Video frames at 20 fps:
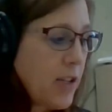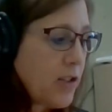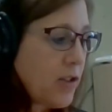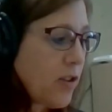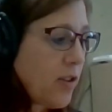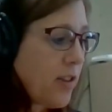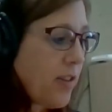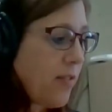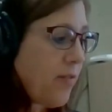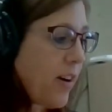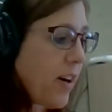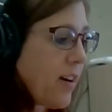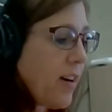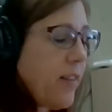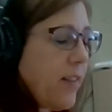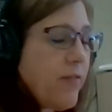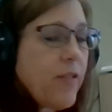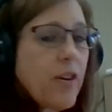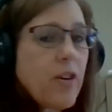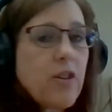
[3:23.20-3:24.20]
So the
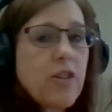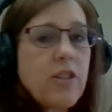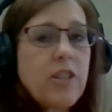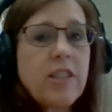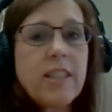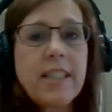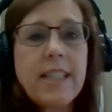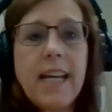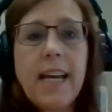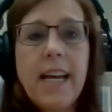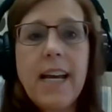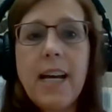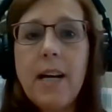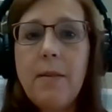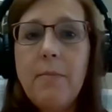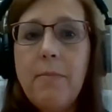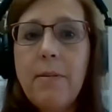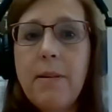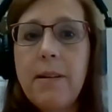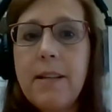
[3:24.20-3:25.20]
very first
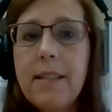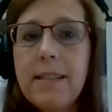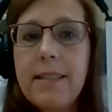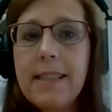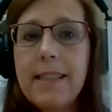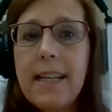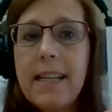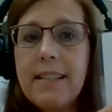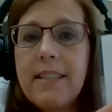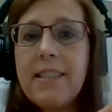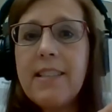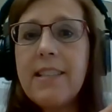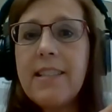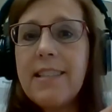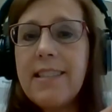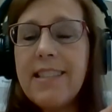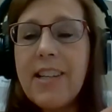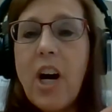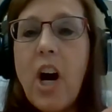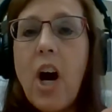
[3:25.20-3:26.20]
step says to
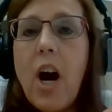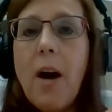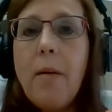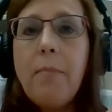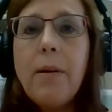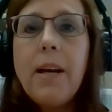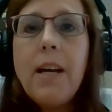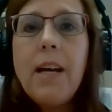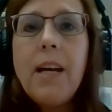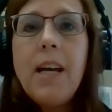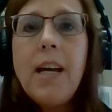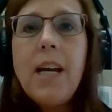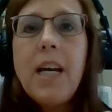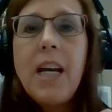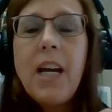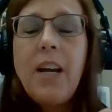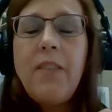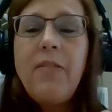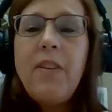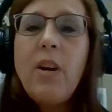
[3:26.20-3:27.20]
stop.
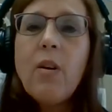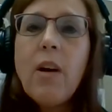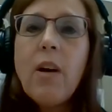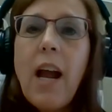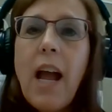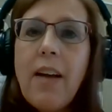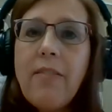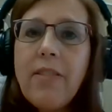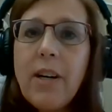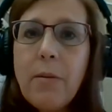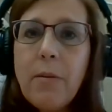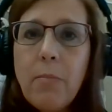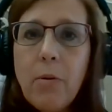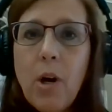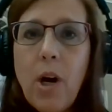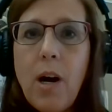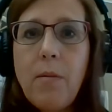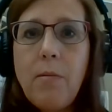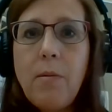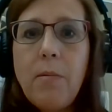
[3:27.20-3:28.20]
If you're having a
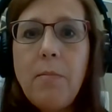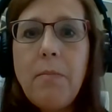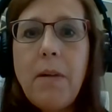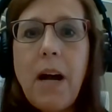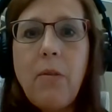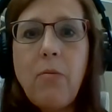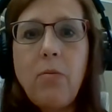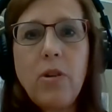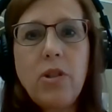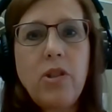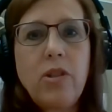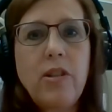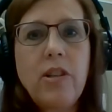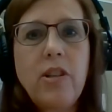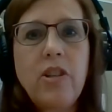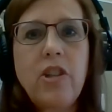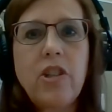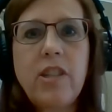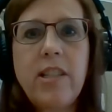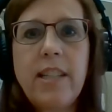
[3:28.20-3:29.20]
problem, I want you to
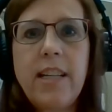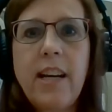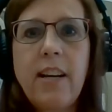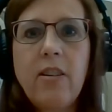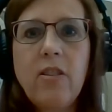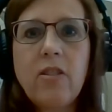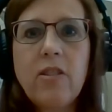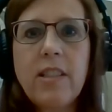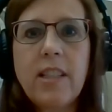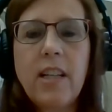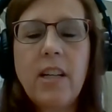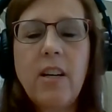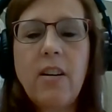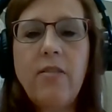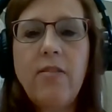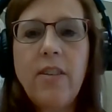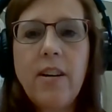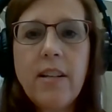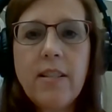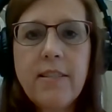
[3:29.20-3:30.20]
just tell
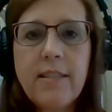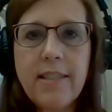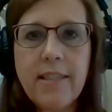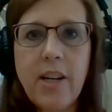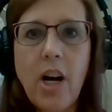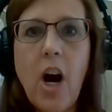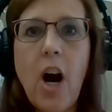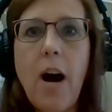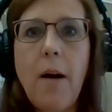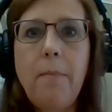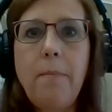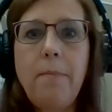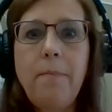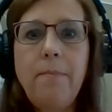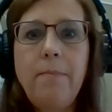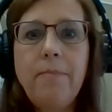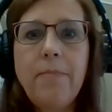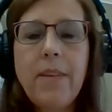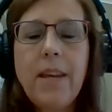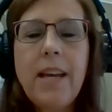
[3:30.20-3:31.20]
yourself, stop.
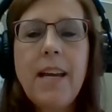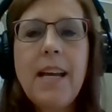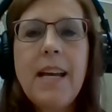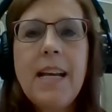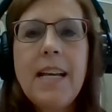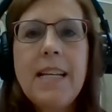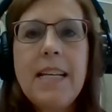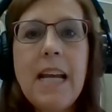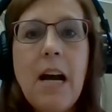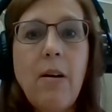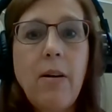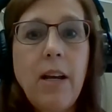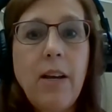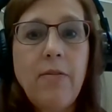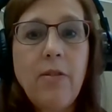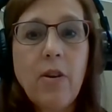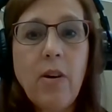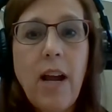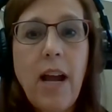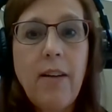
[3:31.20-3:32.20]
Now,
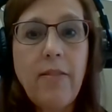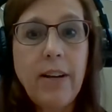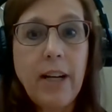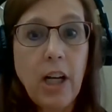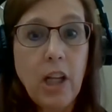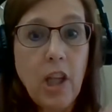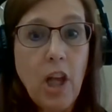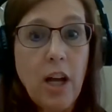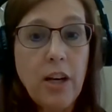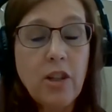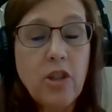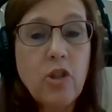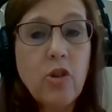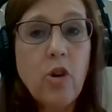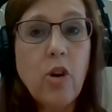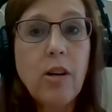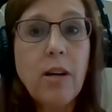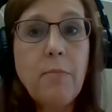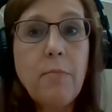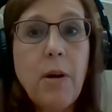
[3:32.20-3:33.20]
if you're having a lot of
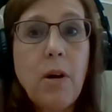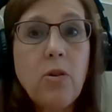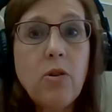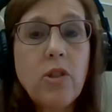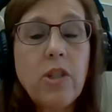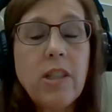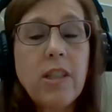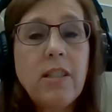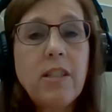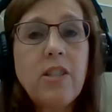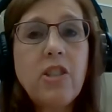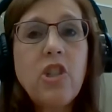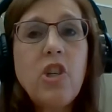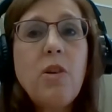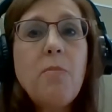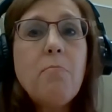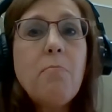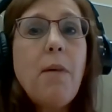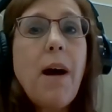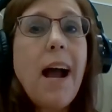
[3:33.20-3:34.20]
strong emotions,
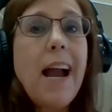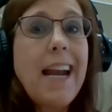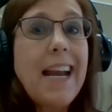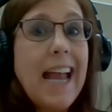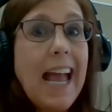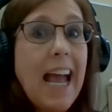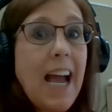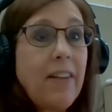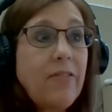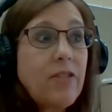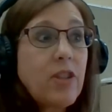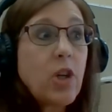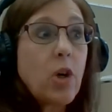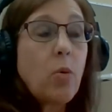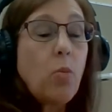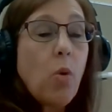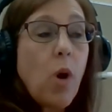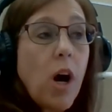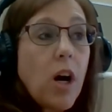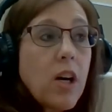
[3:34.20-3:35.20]
you might have to
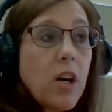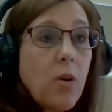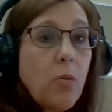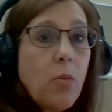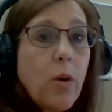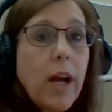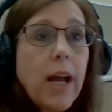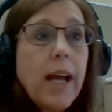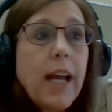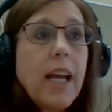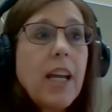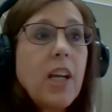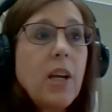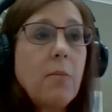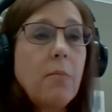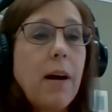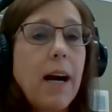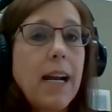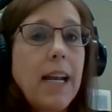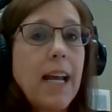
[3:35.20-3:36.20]
walk away.
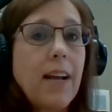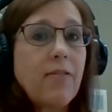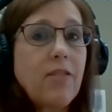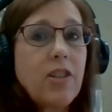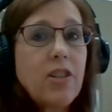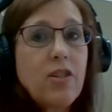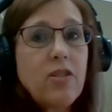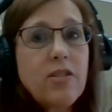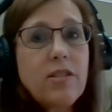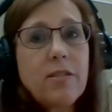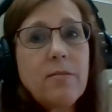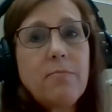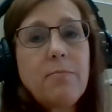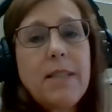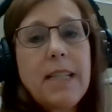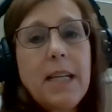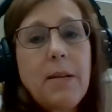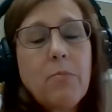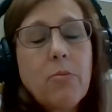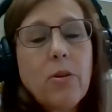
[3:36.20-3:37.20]
You might have to do some
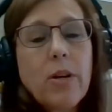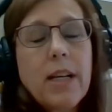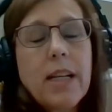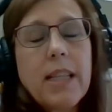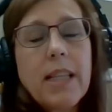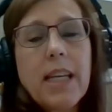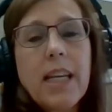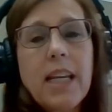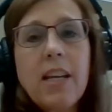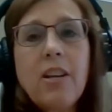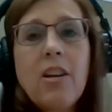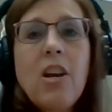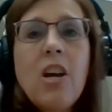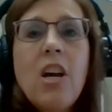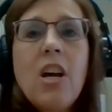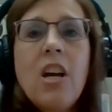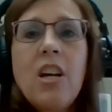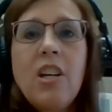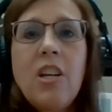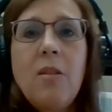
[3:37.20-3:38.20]
deep breathing.
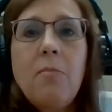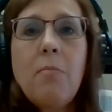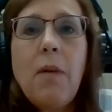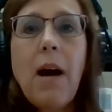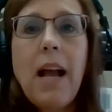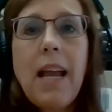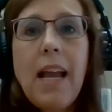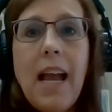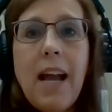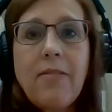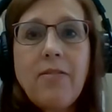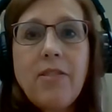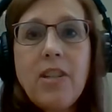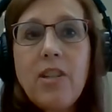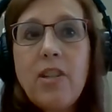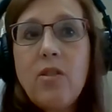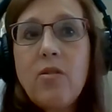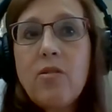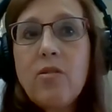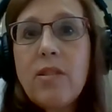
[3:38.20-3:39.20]
You might have to
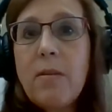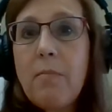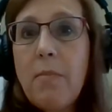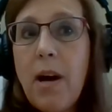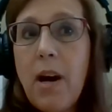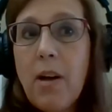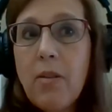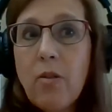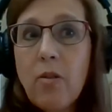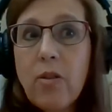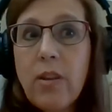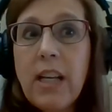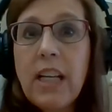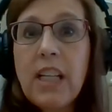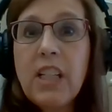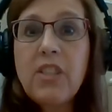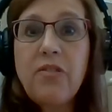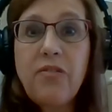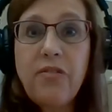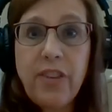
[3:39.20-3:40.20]
do some other
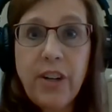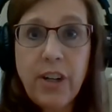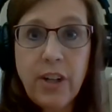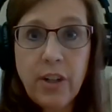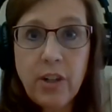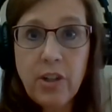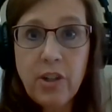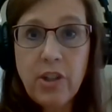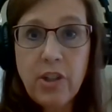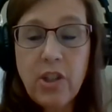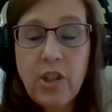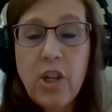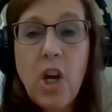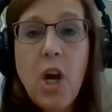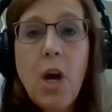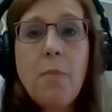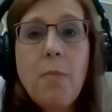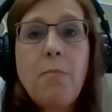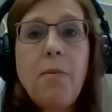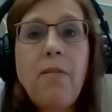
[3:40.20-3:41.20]
things first
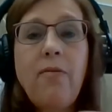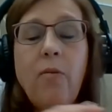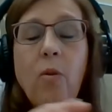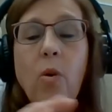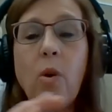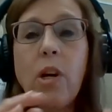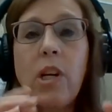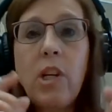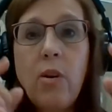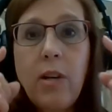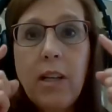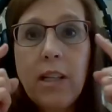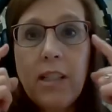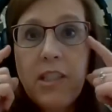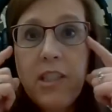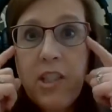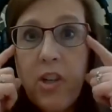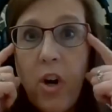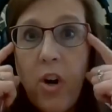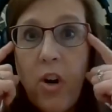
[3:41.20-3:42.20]
before you can
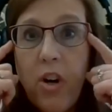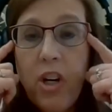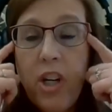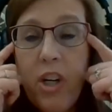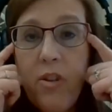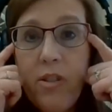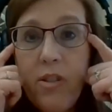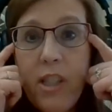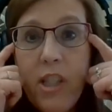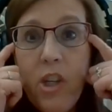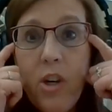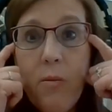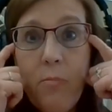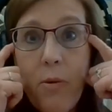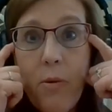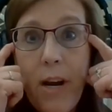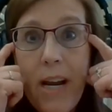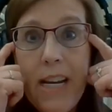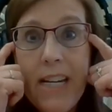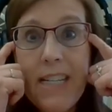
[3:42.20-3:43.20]
start using your
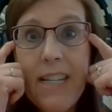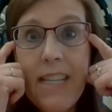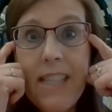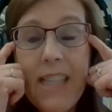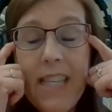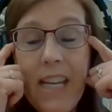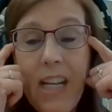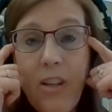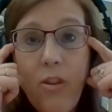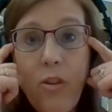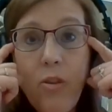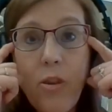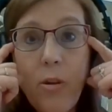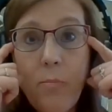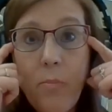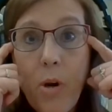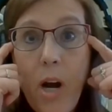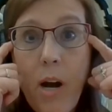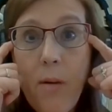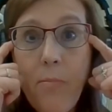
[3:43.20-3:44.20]
brain to think through the
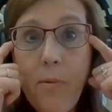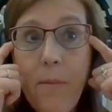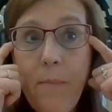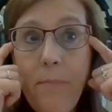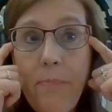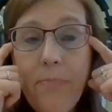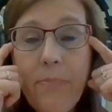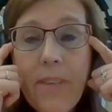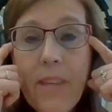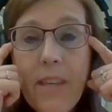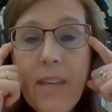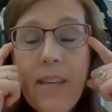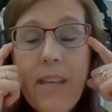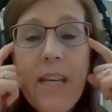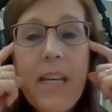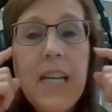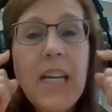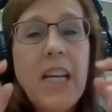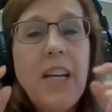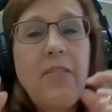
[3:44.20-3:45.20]
problem.
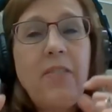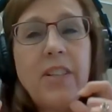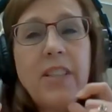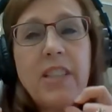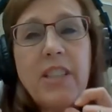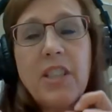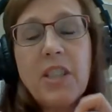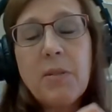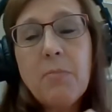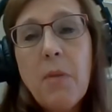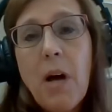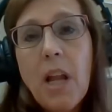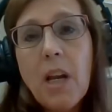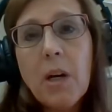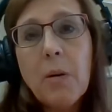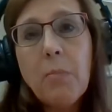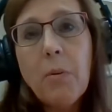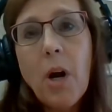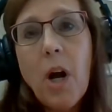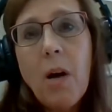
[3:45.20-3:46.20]
If it's a
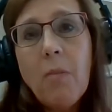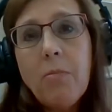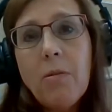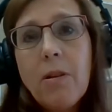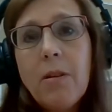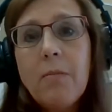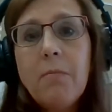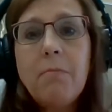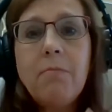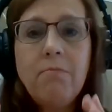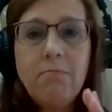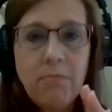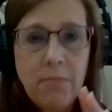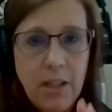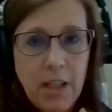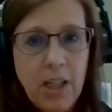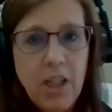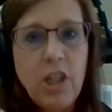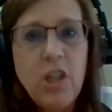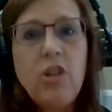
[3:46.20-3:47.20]
smaller problem,
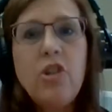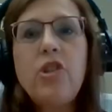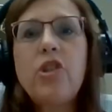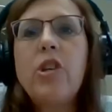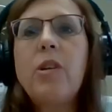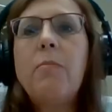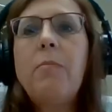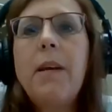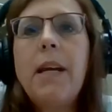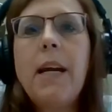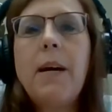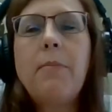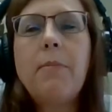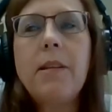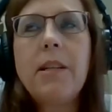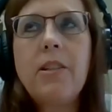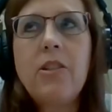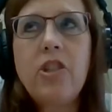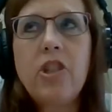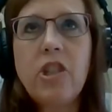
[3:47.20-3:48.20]
you should be able
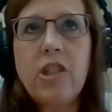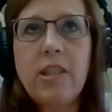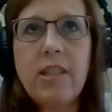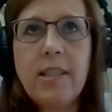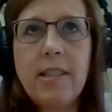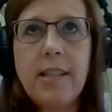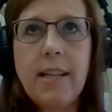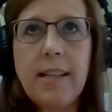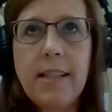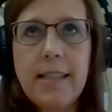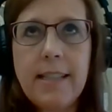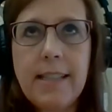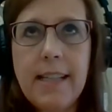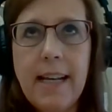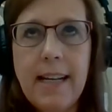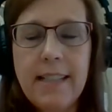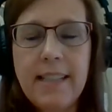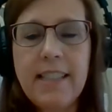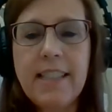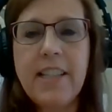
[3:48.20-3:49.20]
to just
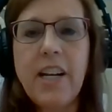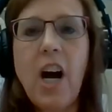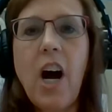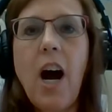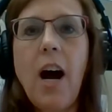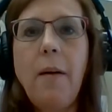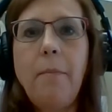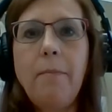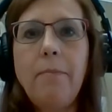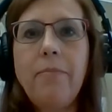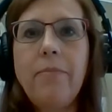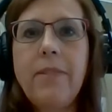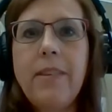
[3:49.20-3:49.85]
say stop.